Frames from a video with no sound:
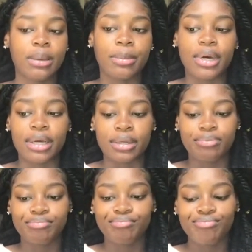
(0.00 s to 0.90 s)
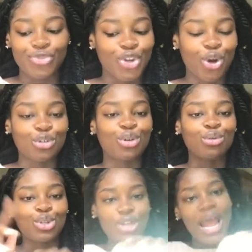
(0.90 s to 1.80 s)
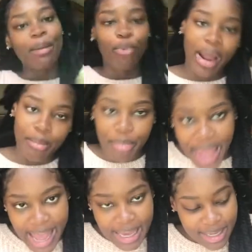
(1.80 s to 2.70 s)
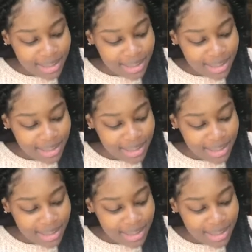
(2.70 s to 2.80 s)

But your girl's gonna snap right back.